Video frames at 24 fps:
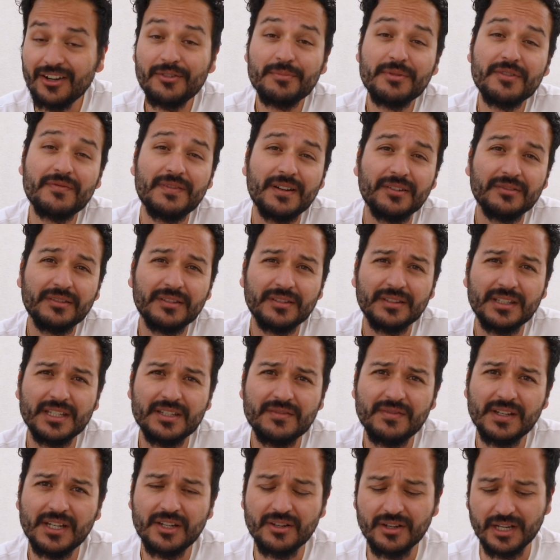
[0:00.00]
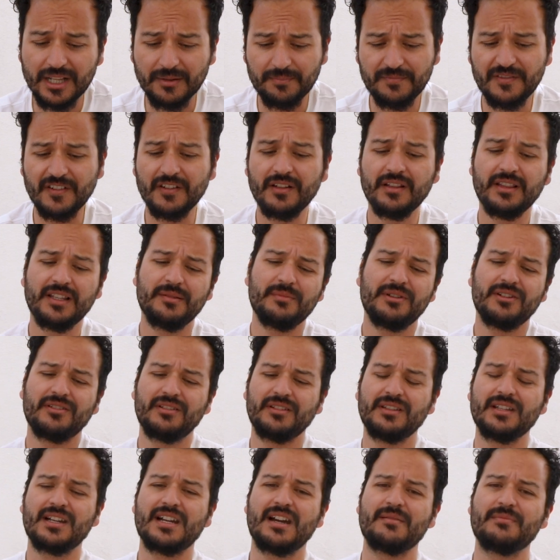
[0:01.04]
hope you found this video helpful. Let me know
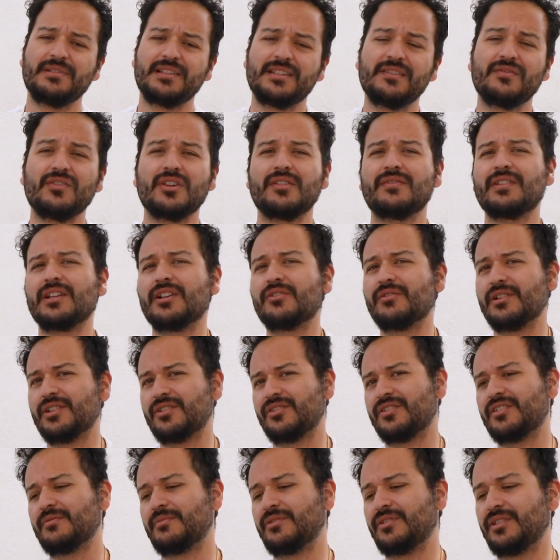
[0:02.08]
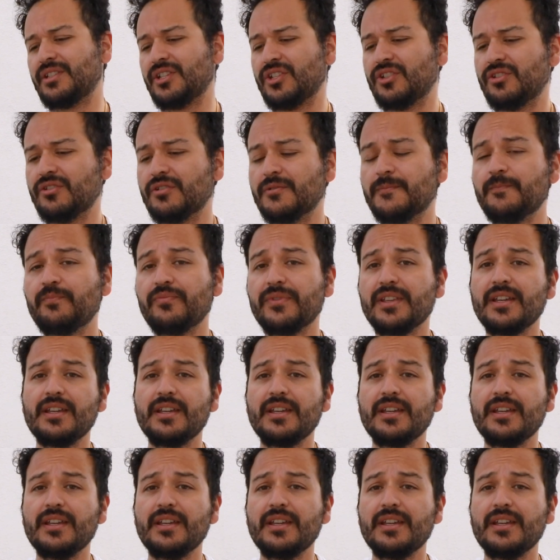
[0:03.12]
in the comments if you have any questions about this shoe.